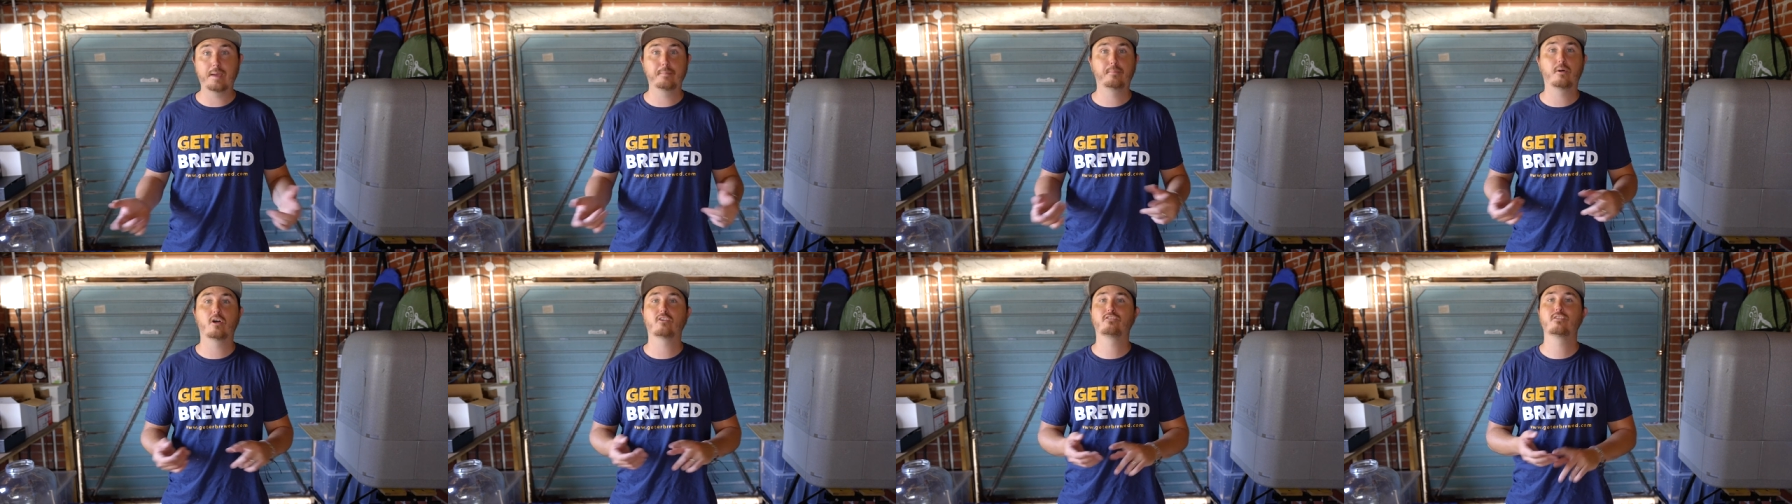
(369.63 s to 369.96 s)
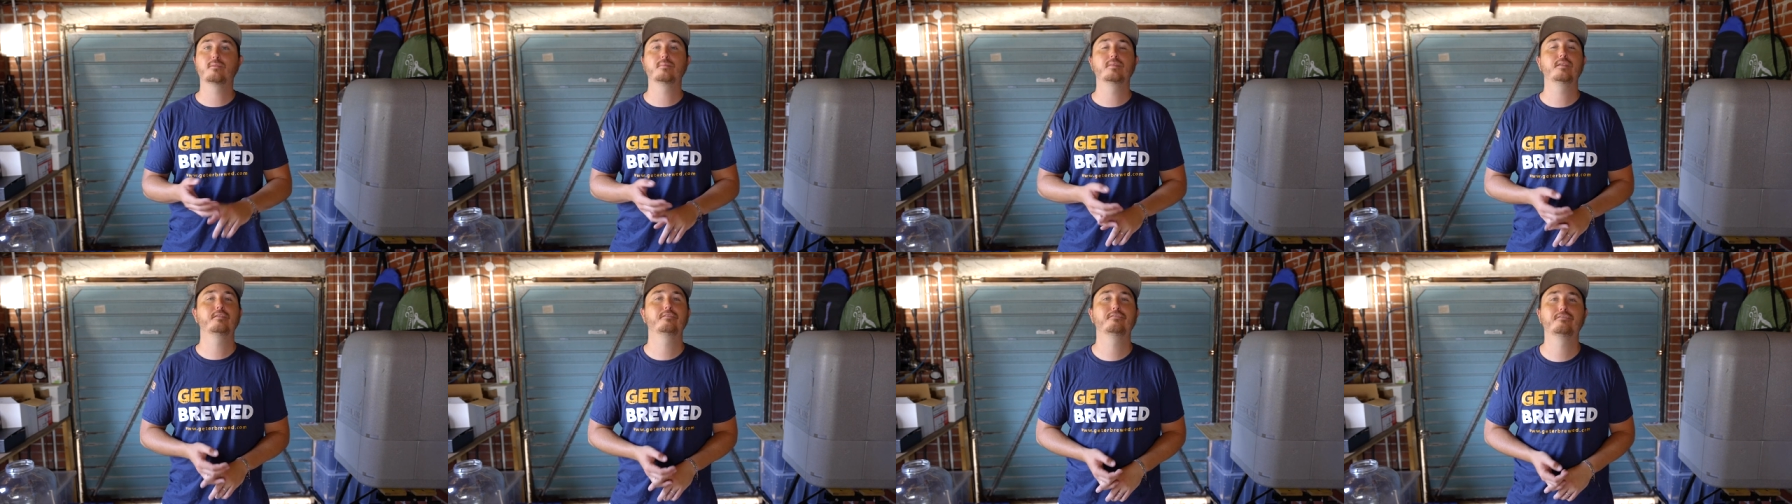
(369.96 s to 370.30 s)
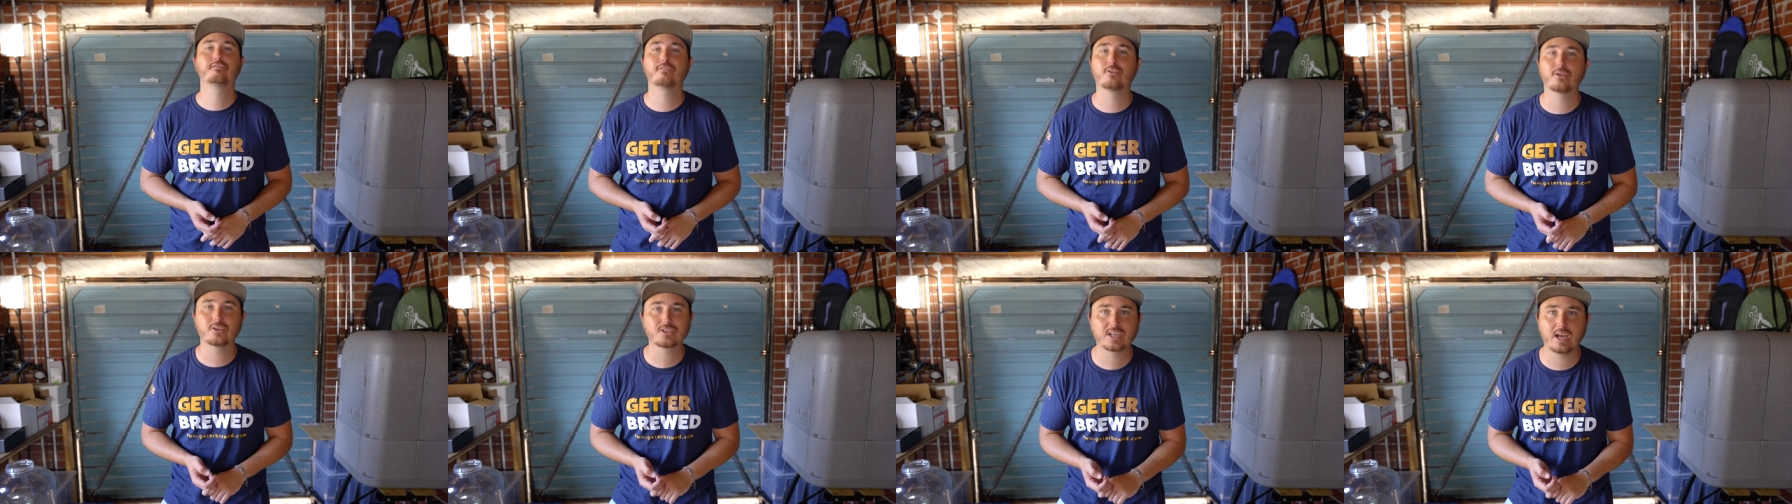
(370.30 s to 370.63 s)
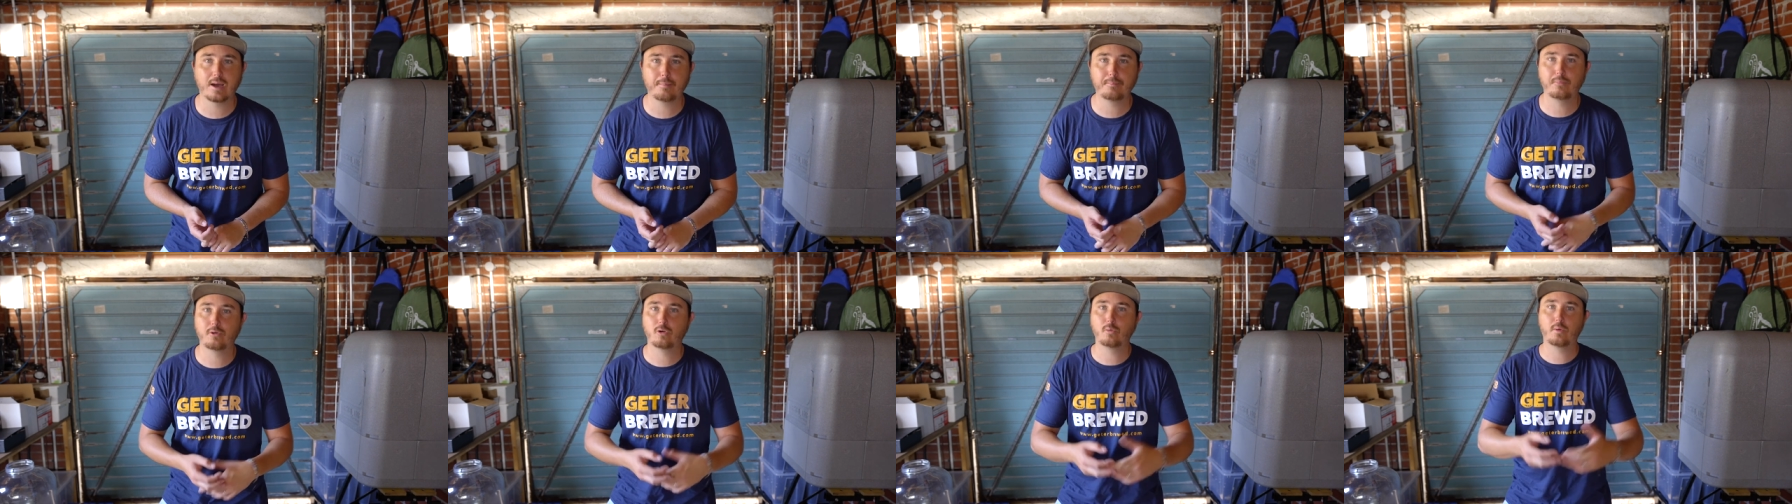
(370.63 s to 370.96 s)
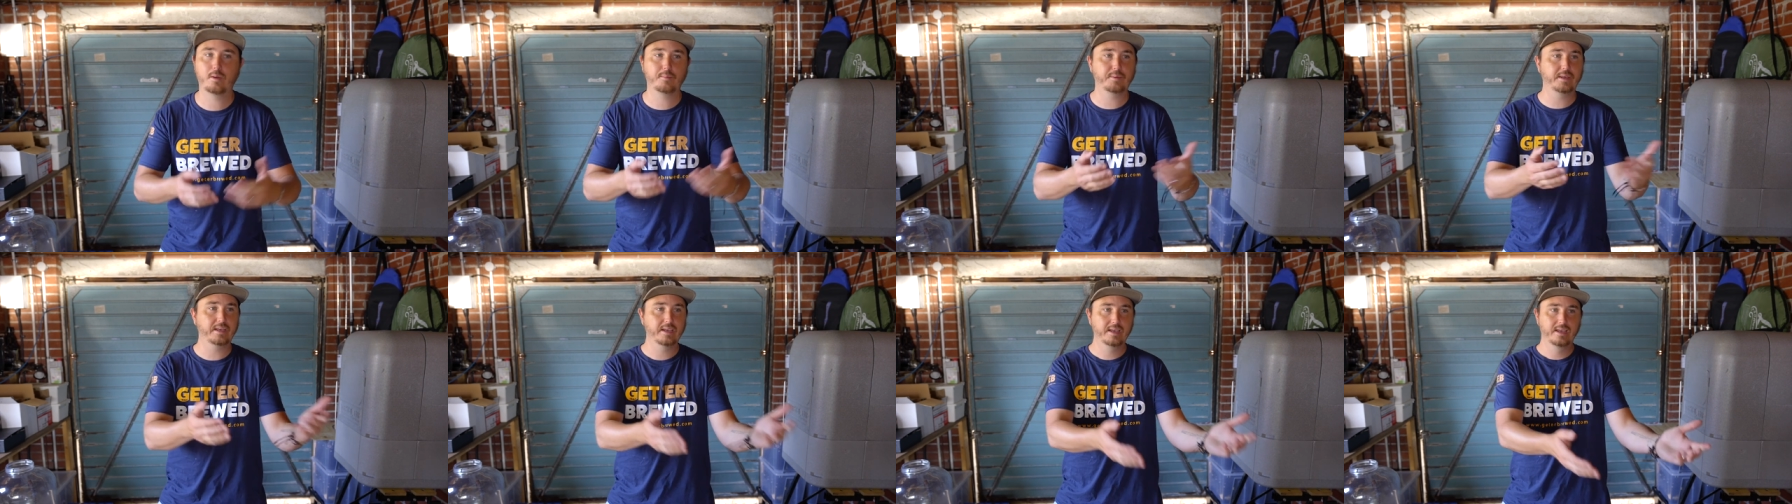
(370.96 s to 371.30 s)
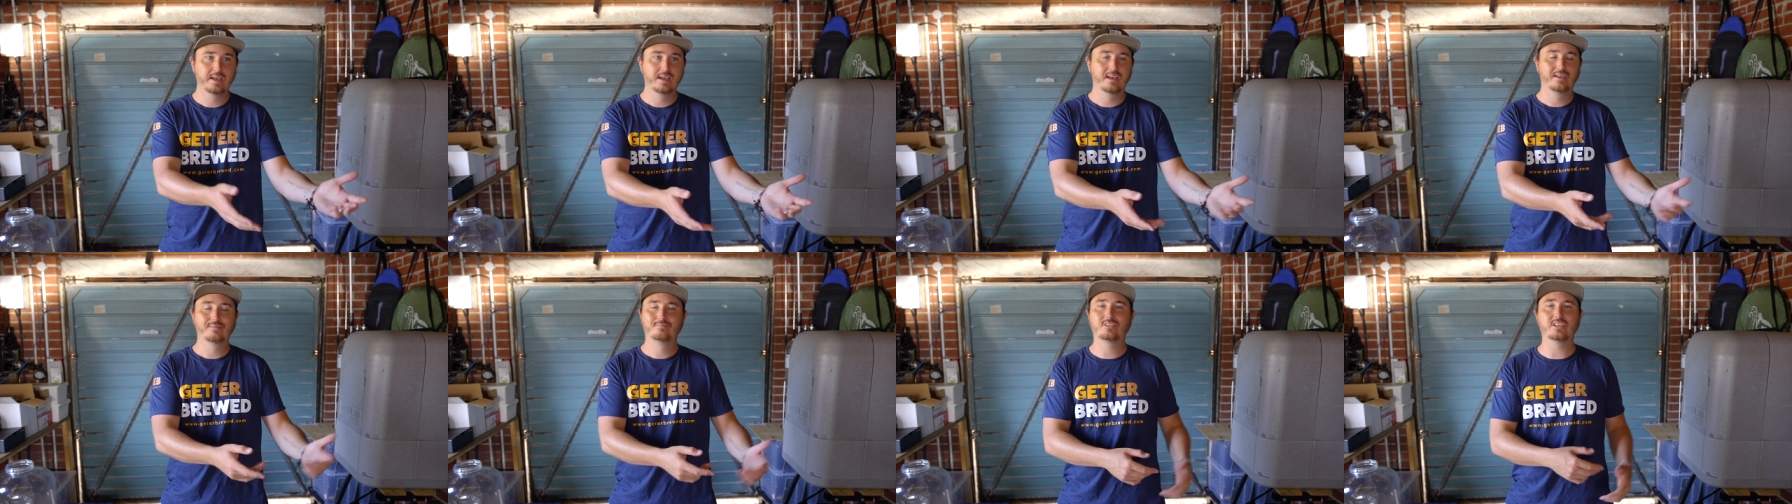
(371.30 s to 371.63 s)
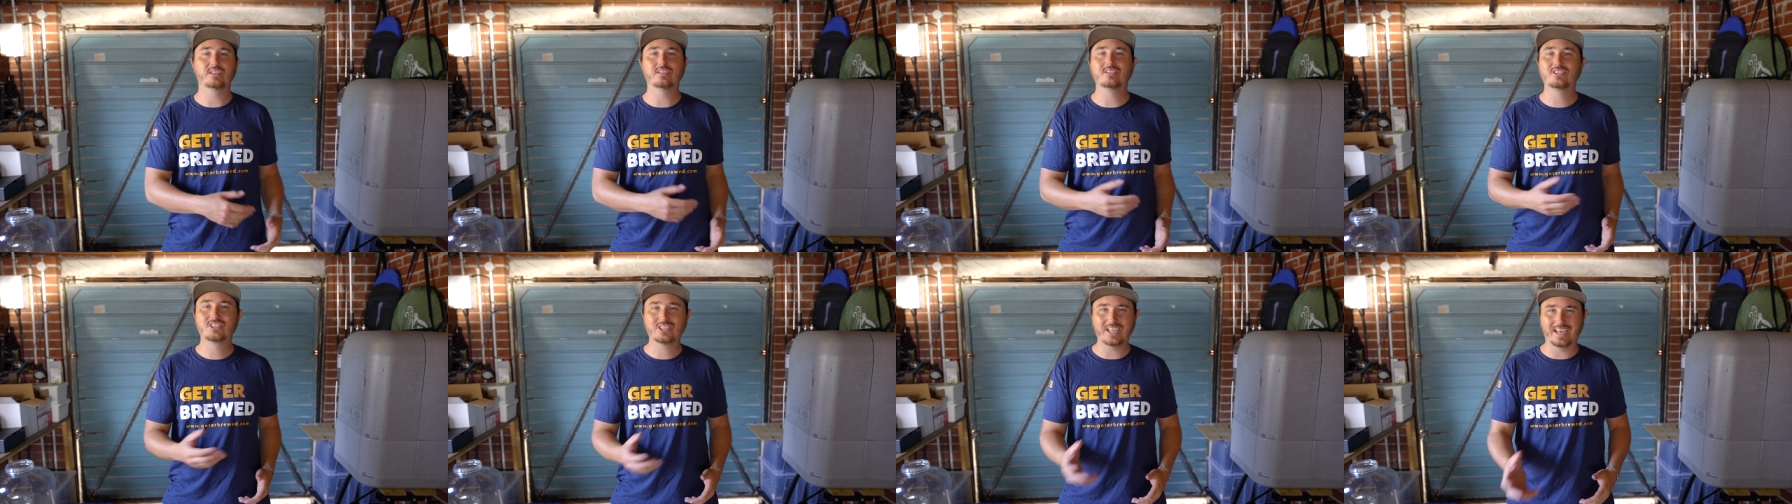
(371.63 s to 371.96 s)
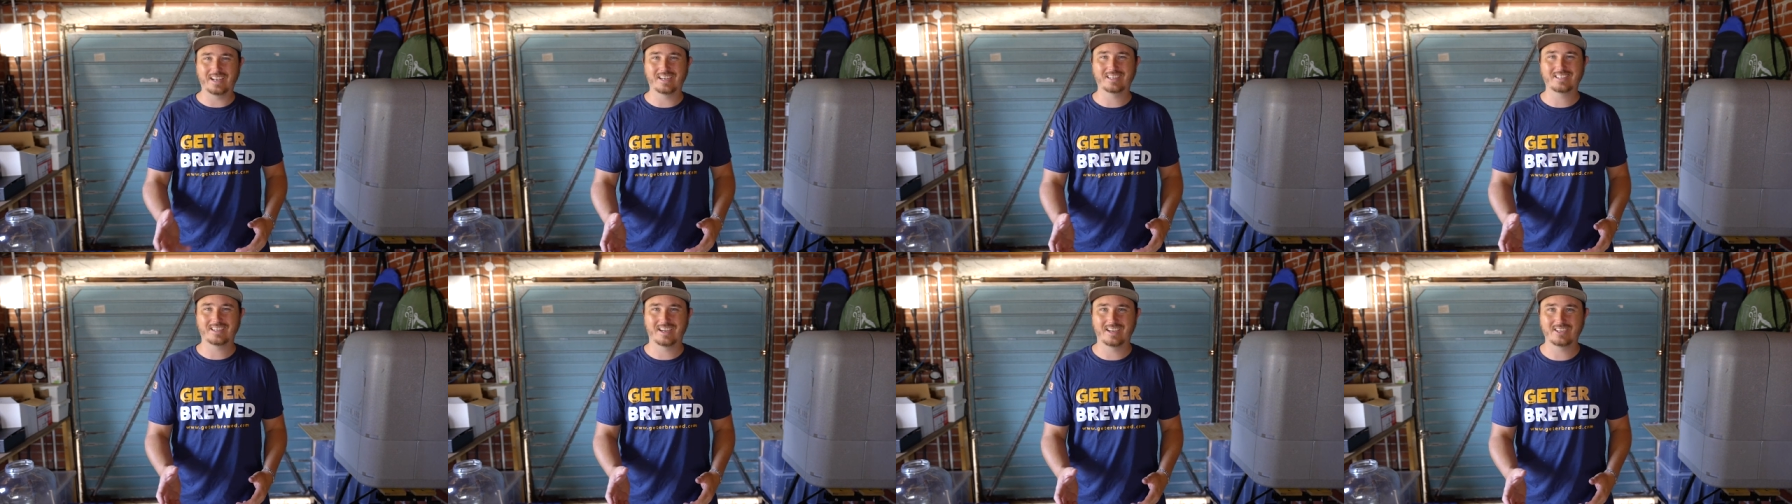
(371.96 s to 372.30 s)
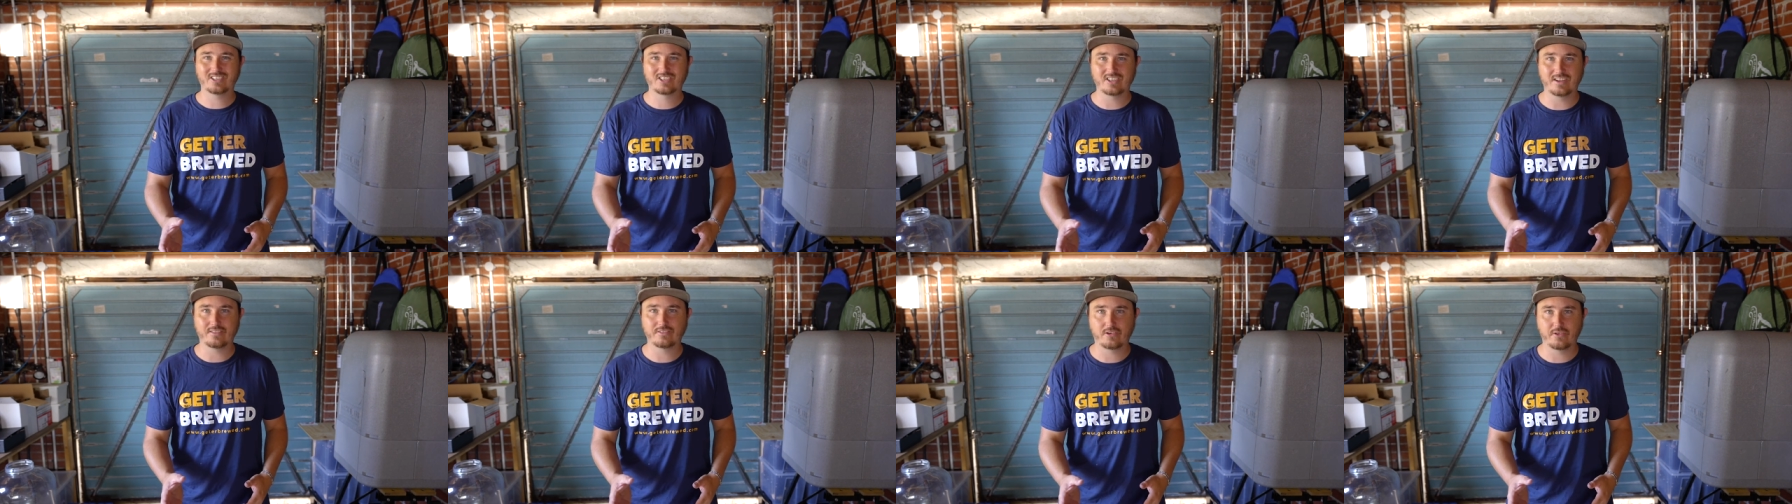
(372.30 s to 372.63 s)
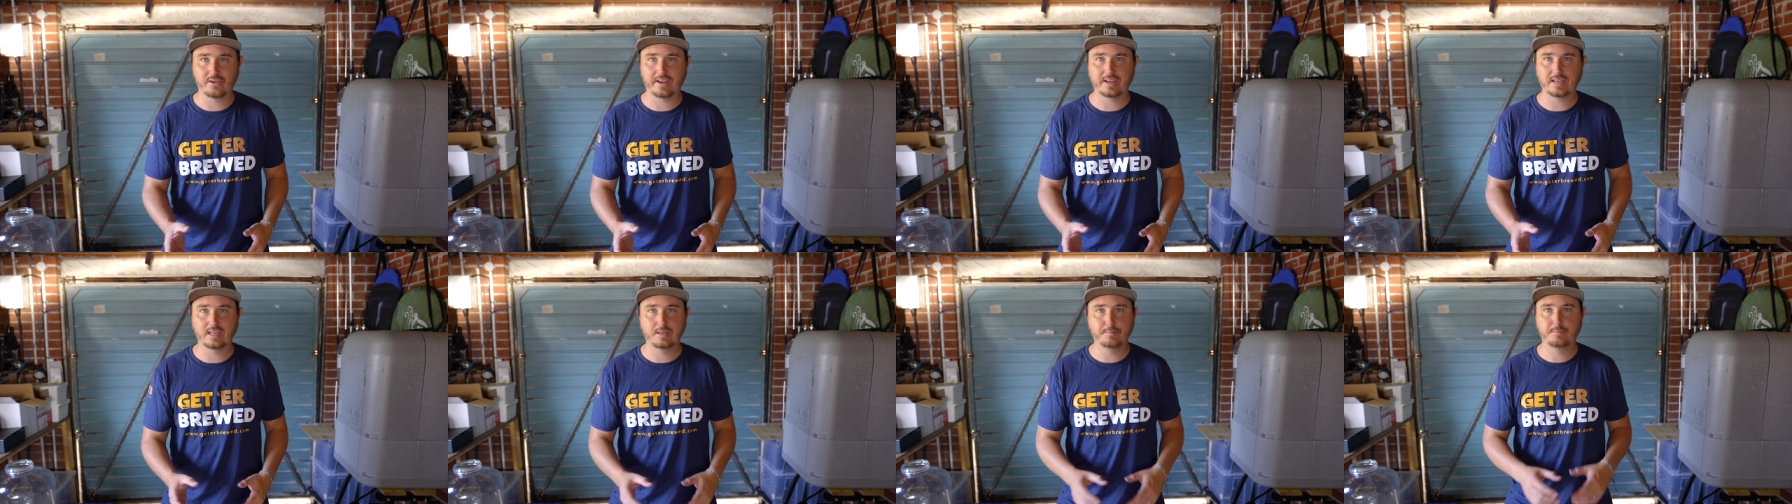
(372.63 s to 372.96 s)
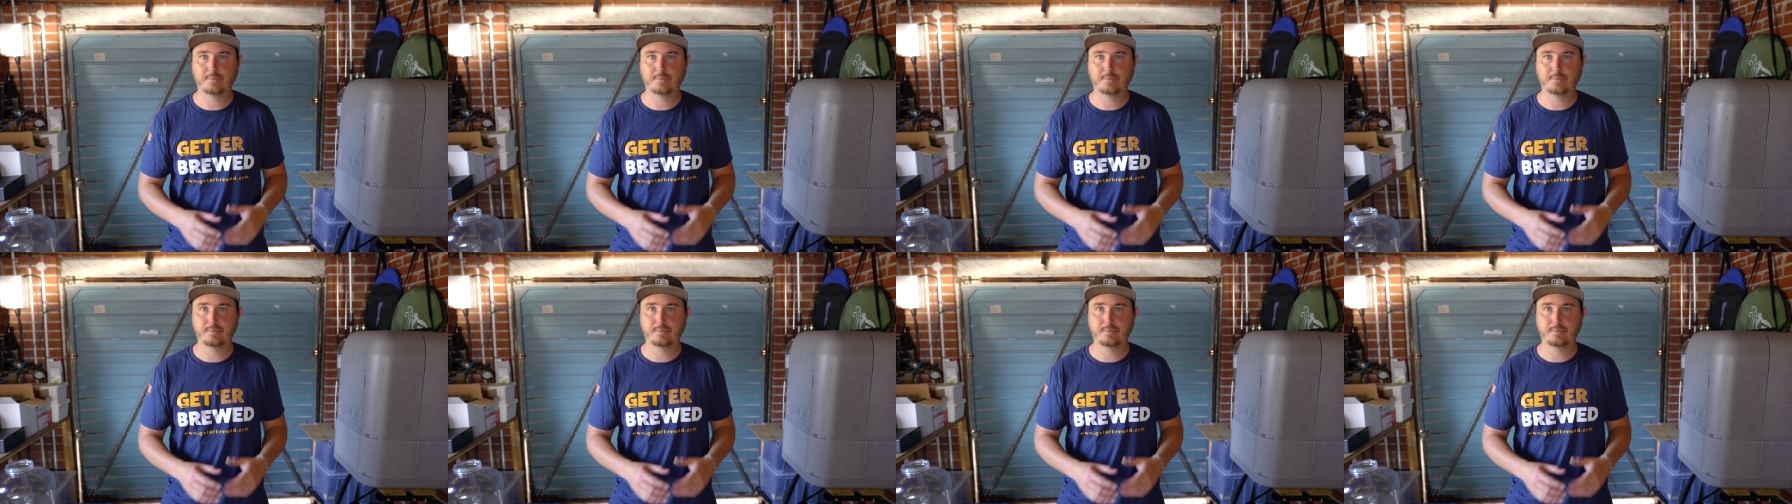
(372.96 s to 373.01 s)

apart from the first couple where we didn't sanitize stuff correctly.